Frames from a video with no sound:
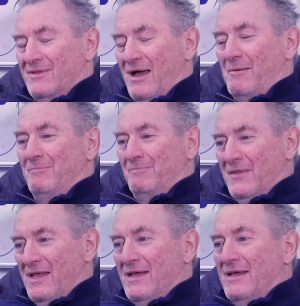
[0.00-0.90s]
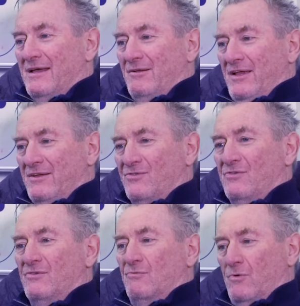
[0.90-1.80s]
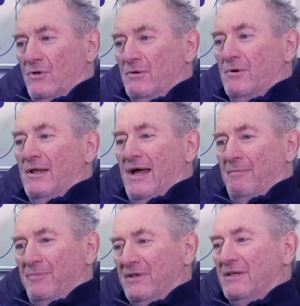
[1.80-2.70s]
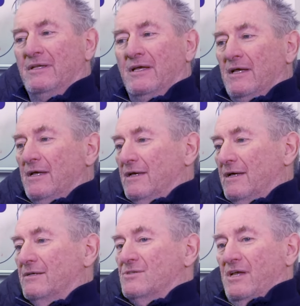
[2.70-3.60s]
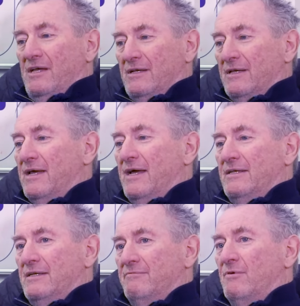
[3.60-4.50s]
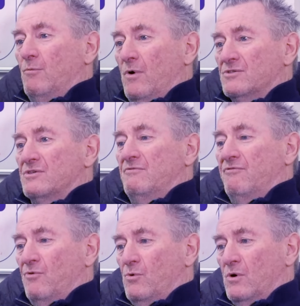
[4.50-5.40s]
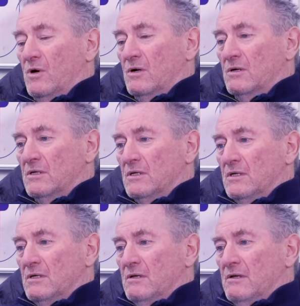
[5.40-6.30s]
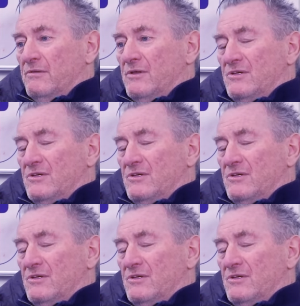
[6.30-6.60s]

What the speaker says: Yeah, it is. It's really what happened. I'll say it again. If it wasn't for the